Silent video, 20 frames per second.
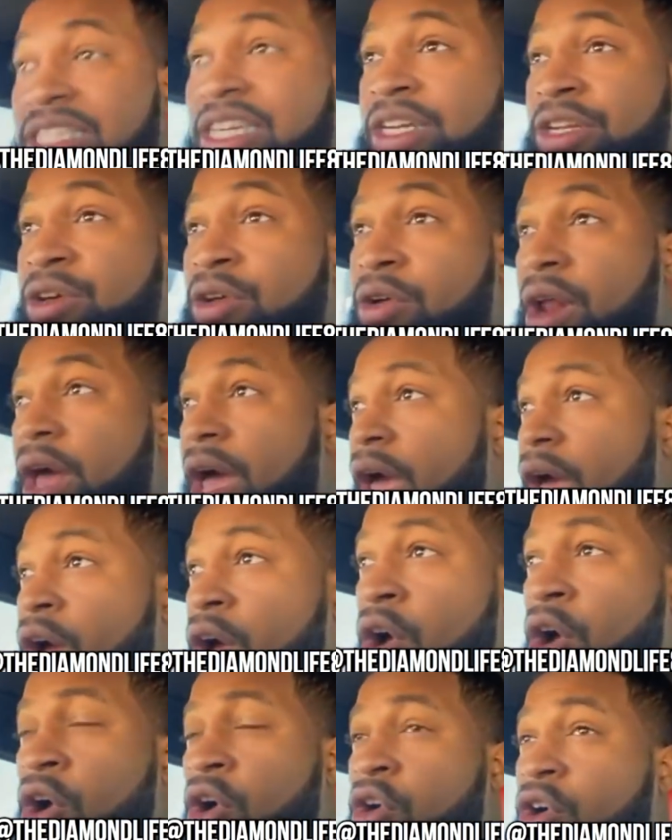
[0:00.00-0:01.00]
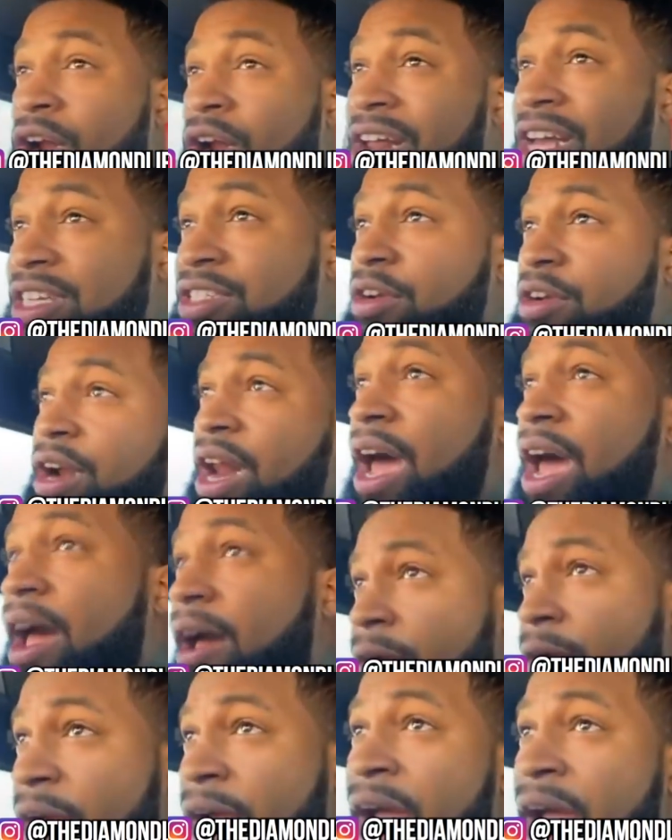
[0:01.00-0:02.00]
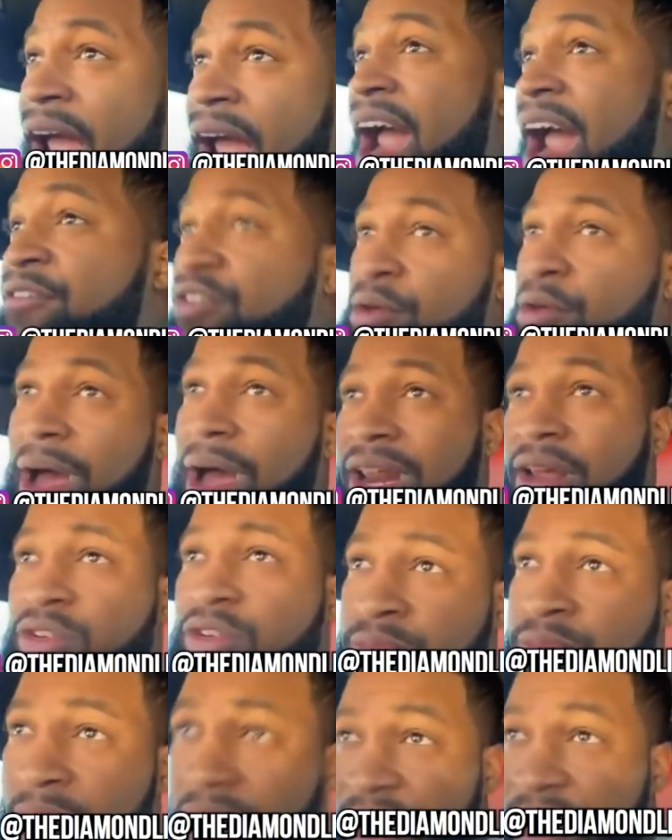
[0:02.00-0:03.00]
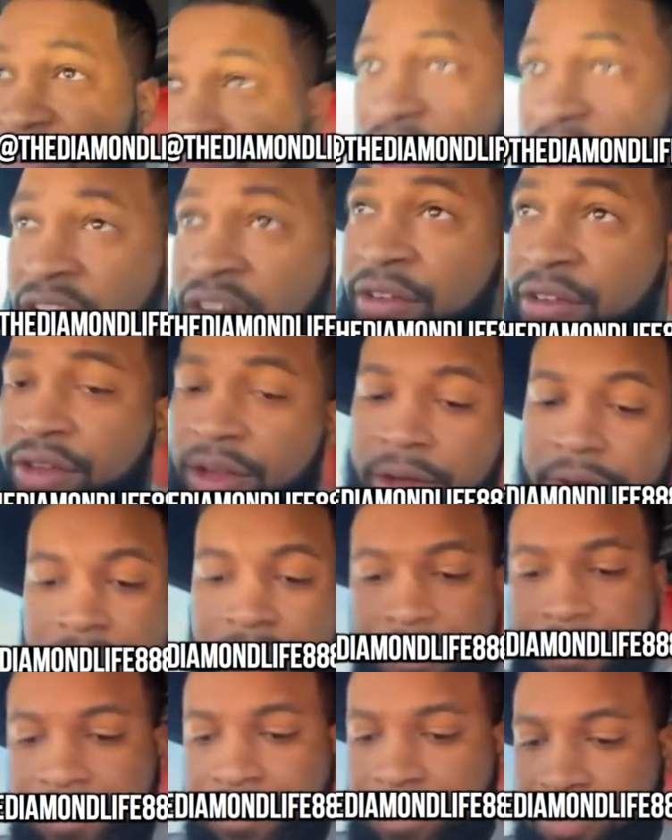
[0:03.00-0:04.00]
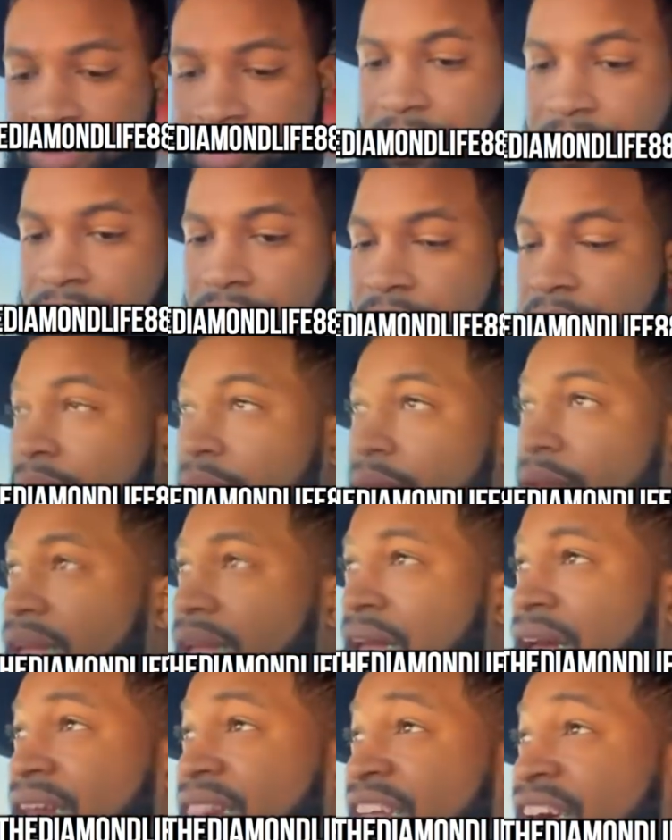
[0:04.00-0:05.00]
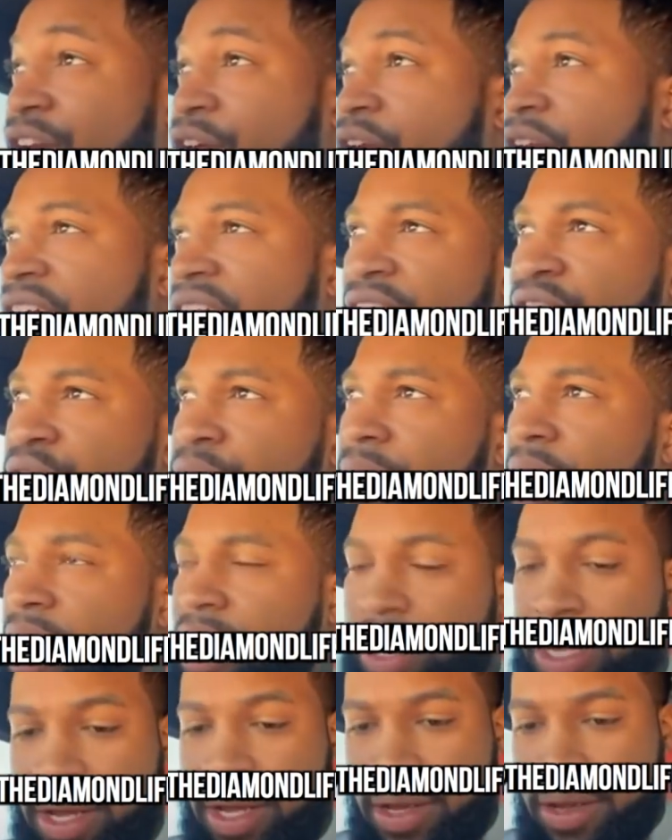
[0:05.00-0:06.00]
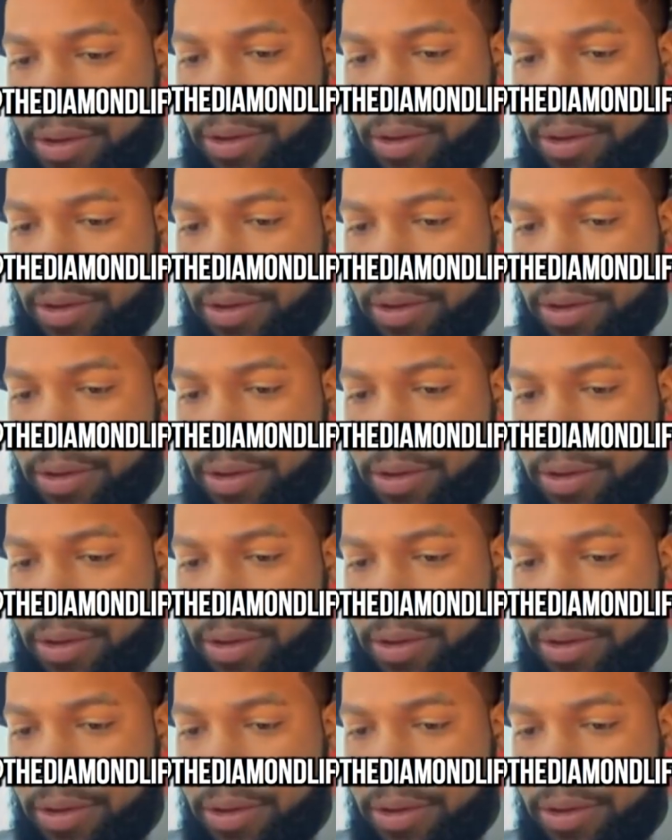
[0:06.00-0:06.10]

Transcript: she do that? Or this or that. Everybody was making fun of it. Literally everybody.